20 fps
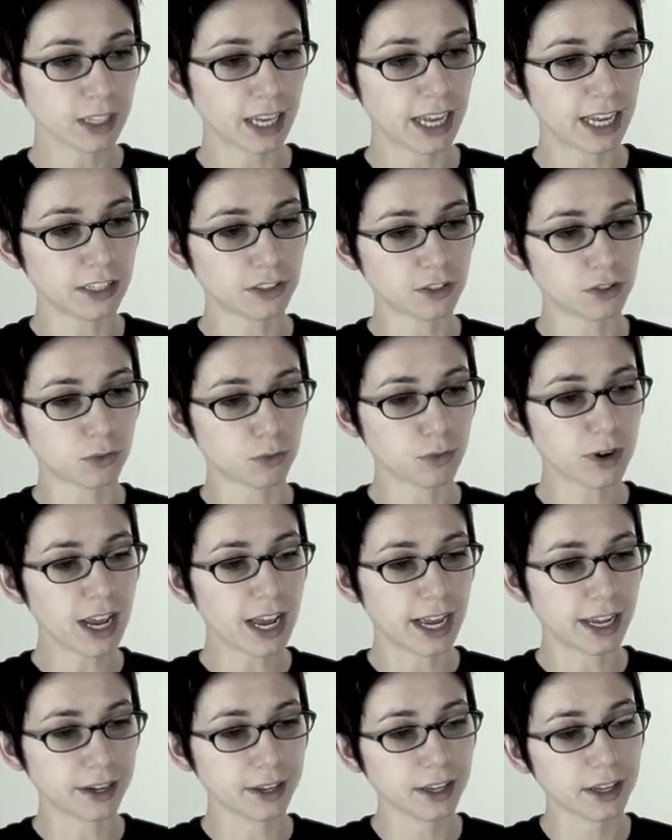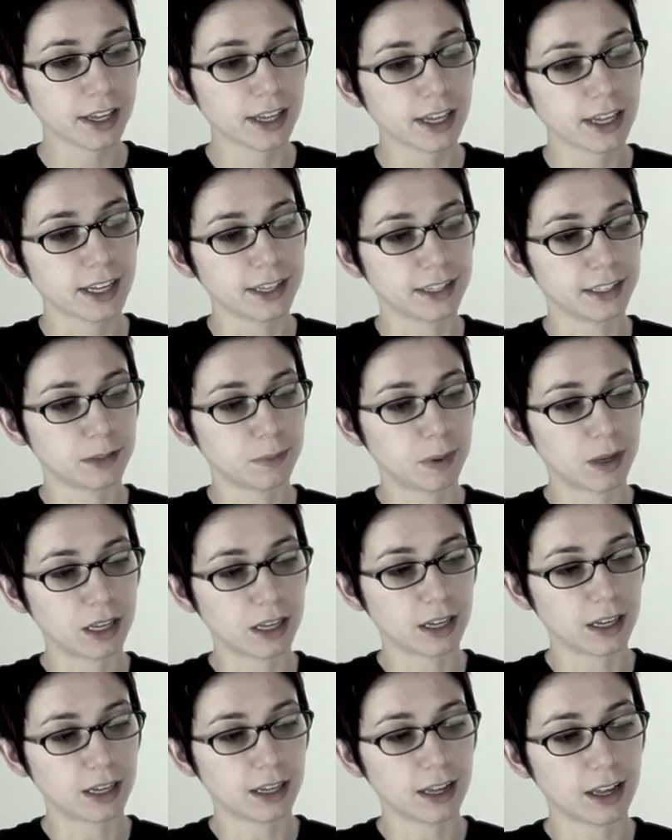as the red is
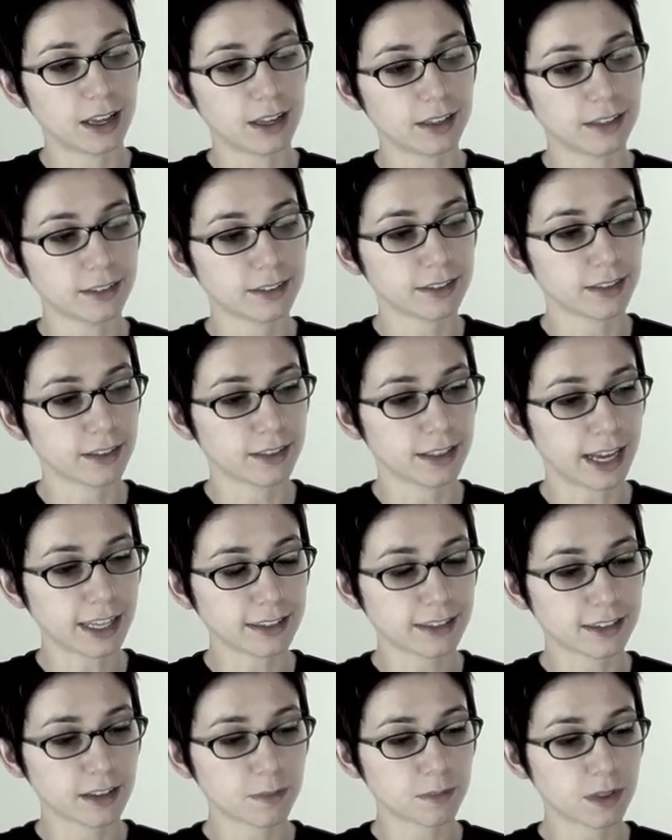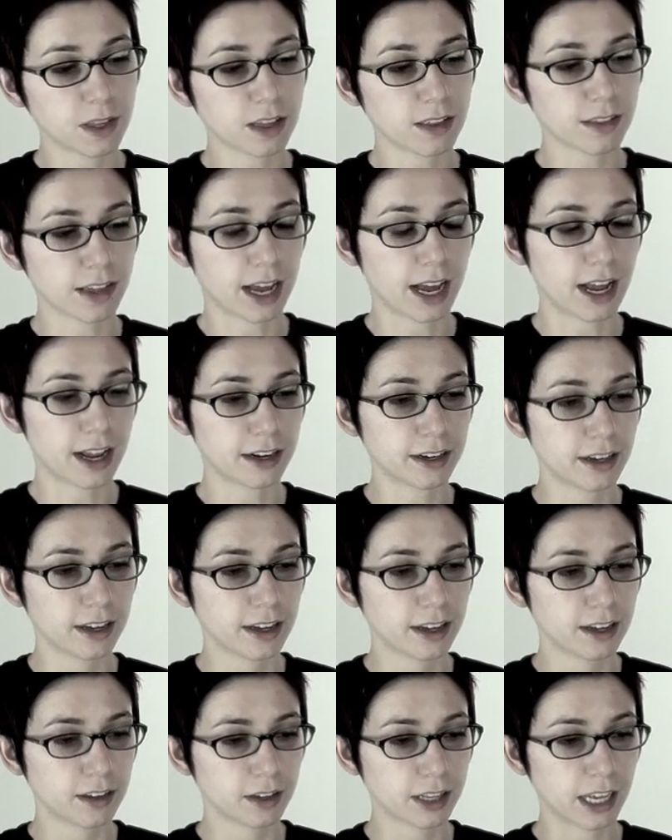because that's something that
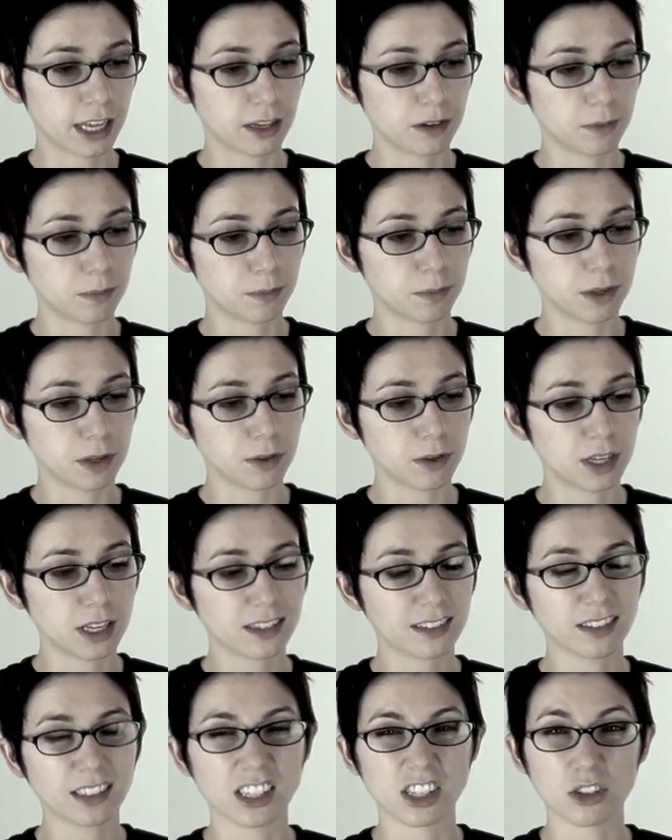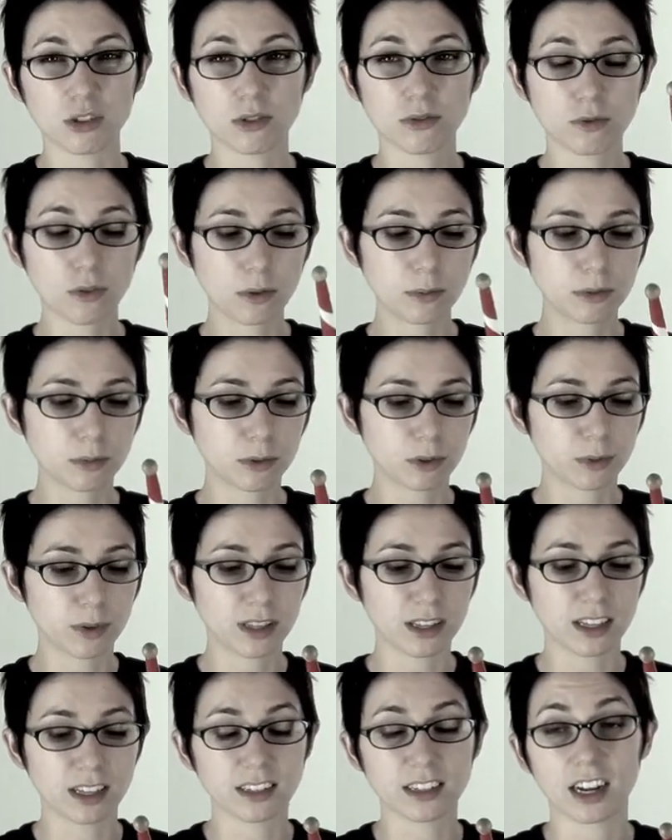can be easily uniformed between
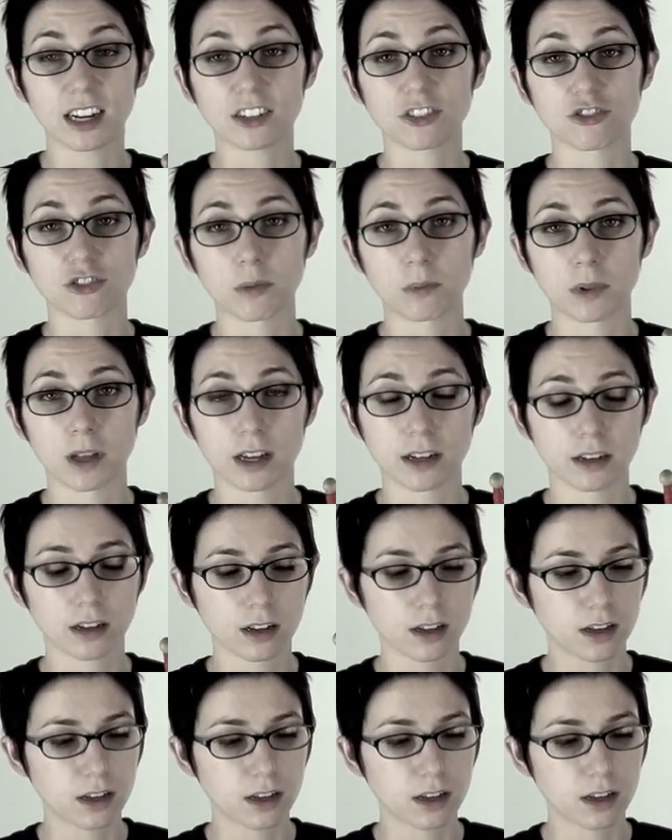the entire drum line.